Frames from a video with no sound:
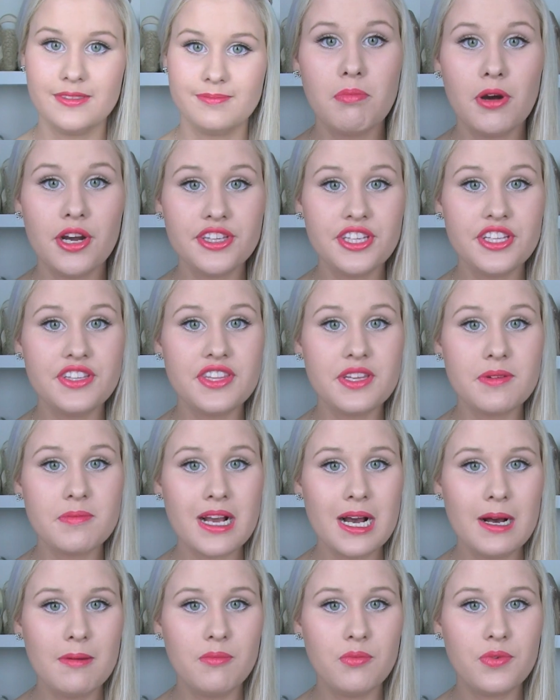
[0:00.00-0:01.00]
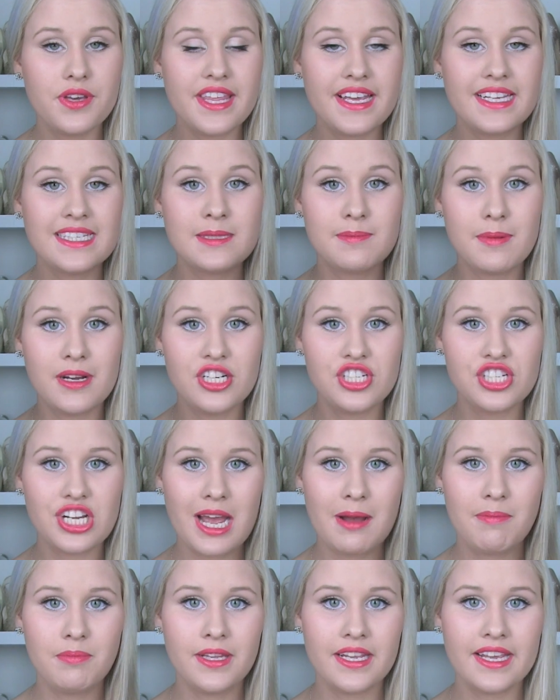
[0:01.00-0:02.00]
Both of them come with a sponge
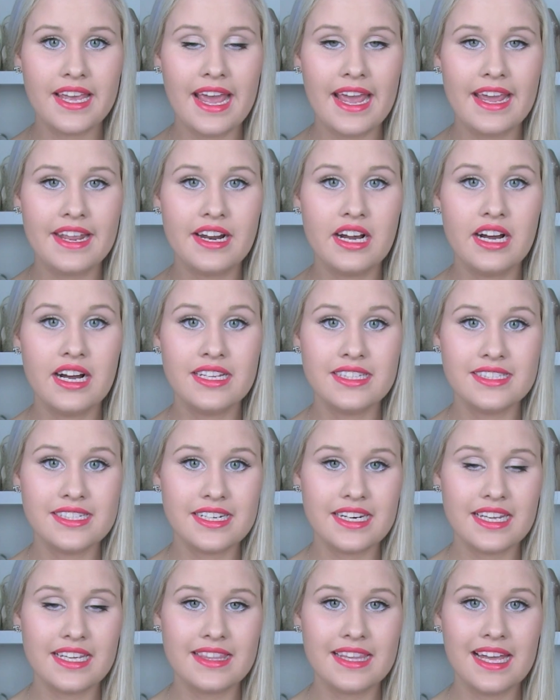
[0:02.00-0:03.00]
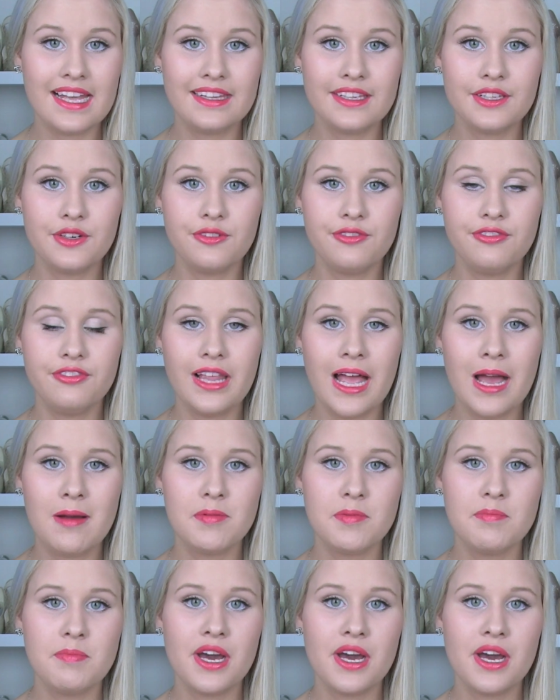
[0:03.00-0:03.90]
applicator underneath that little flap,